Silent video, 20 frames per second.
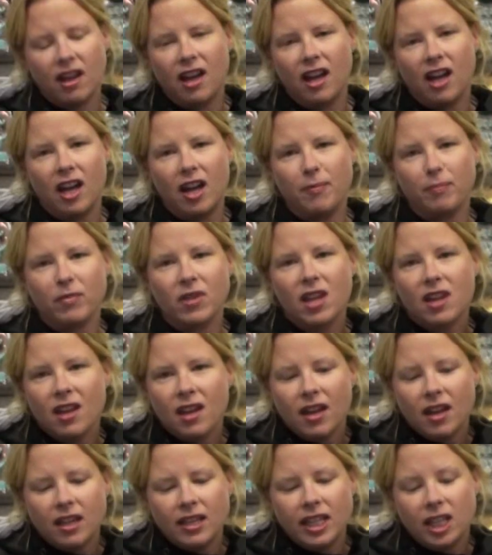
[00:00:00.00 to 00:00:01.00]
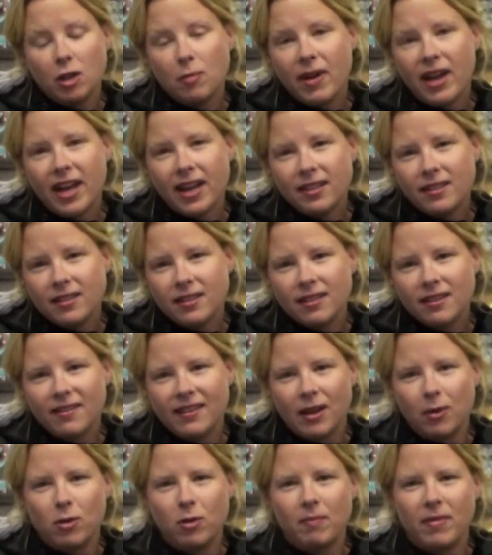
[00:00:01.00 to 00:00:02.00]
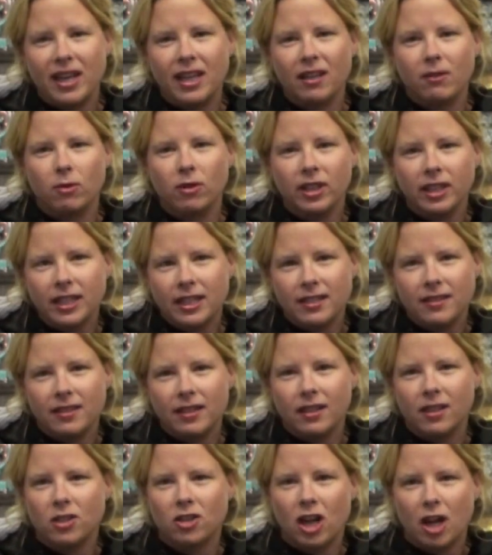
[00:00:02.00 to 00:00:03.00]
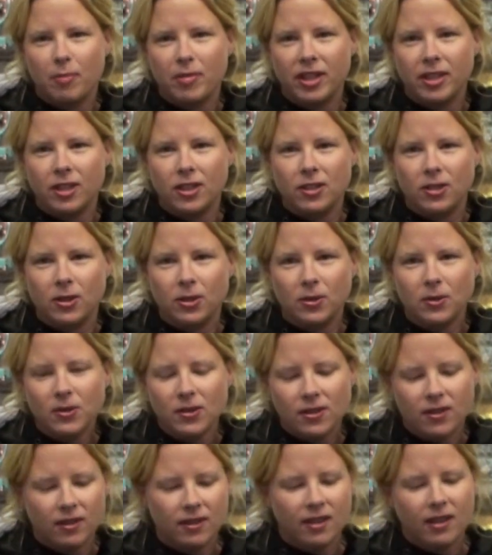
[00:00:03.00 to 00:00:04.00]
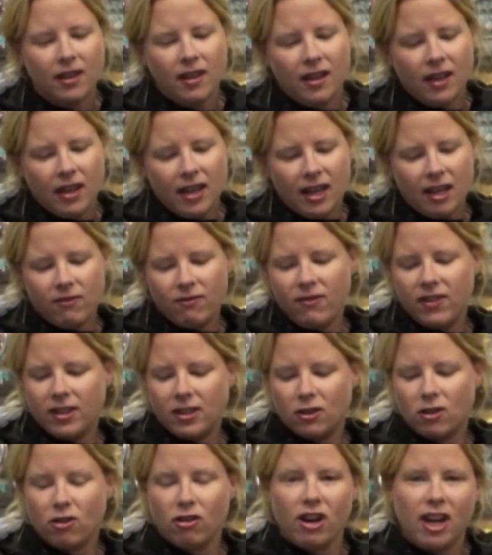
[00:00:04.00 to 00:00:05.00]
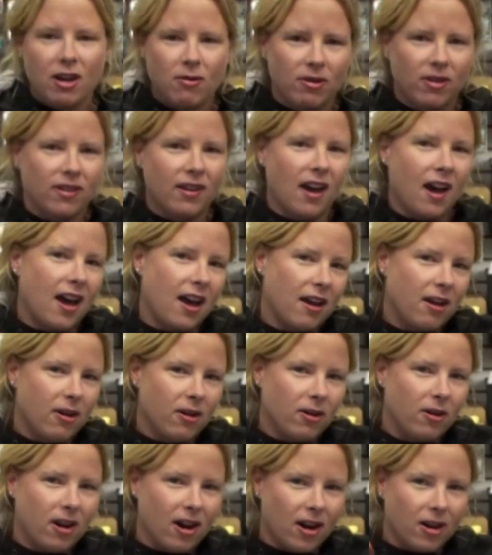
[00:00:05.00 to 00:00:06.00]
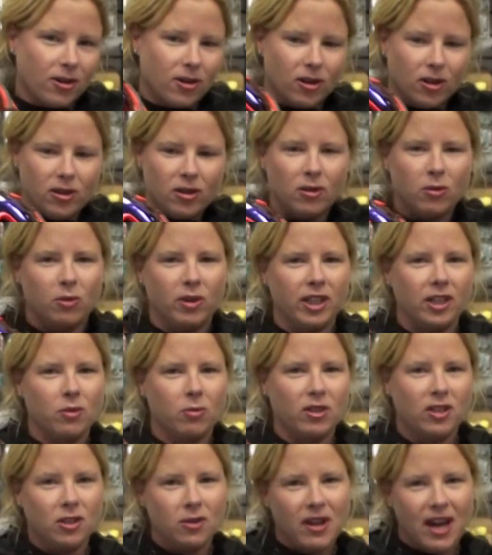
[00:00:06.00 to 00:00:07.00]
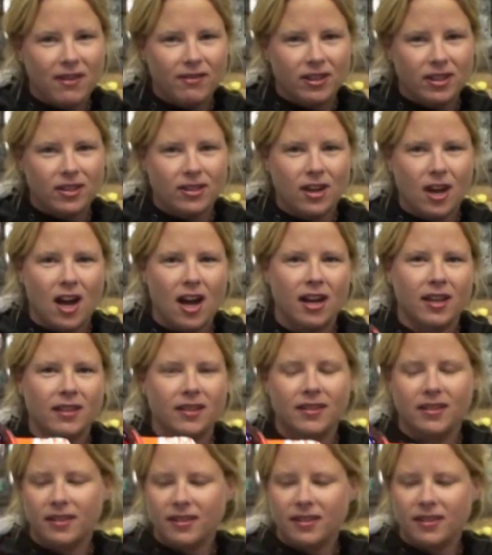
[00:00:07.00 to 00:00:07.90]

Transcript: um, ear pads that will make it really easy to drop in your tunes. It fits great with the I/O goggle, which we do have in stock.